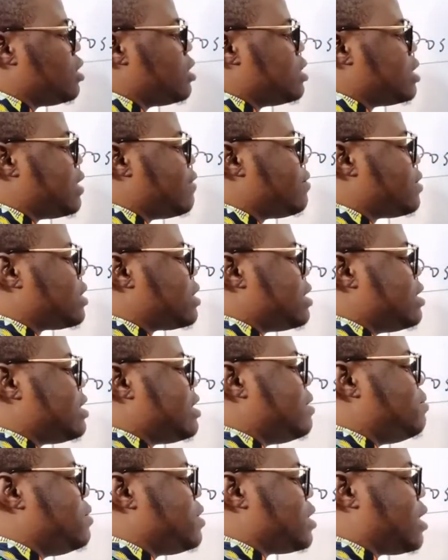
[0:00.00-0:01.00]
70
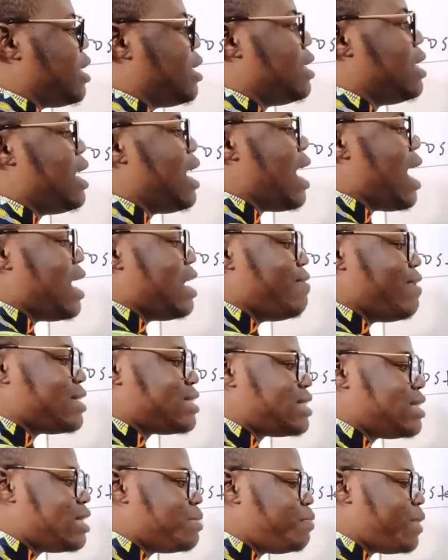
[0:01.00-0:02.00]
centimeter. And the
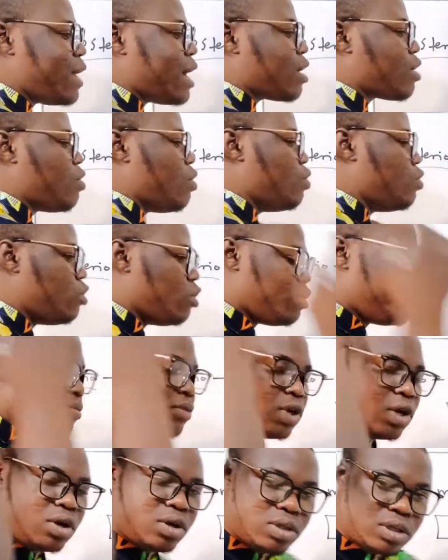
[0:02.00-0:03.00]
vertebral
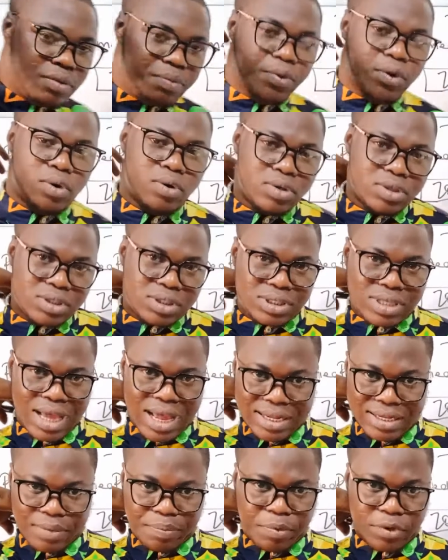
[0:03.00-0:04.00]
column, the bones
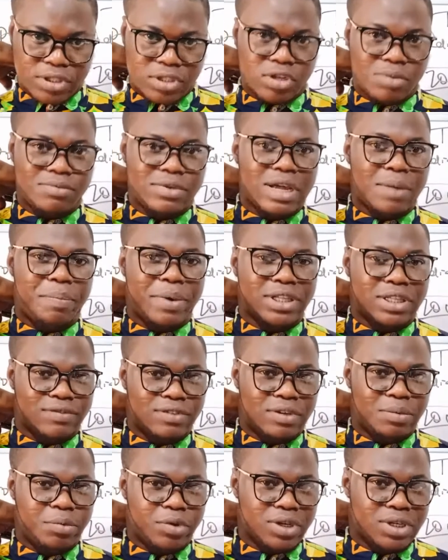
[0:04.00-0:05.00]
at the posterior medial part of
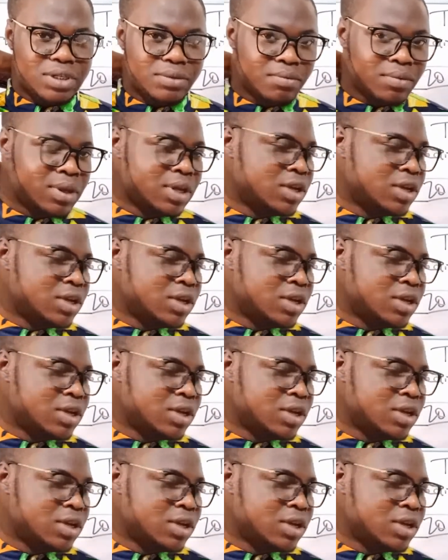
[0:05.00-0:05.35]
the body,